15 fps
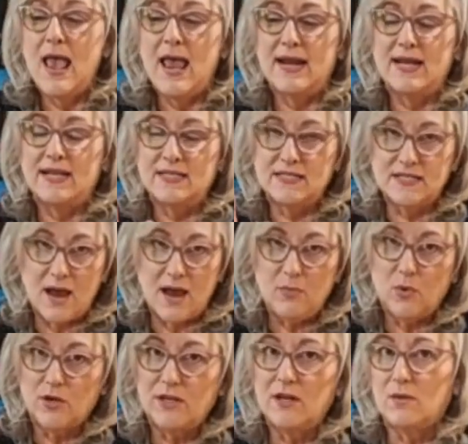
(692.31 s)
And I stop
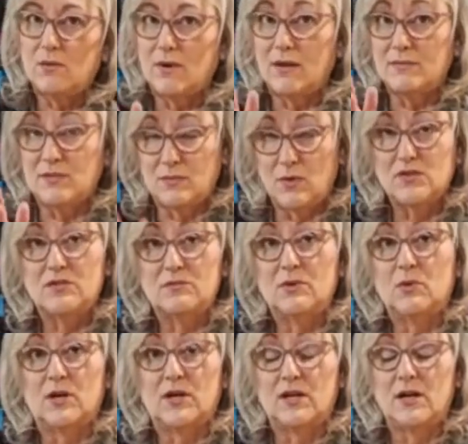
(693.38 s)
working on what I'm supposed to be
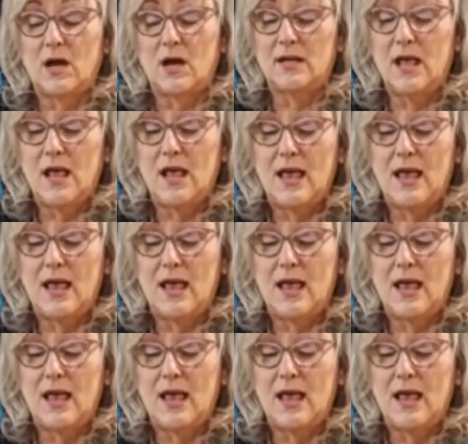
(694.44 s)
working on,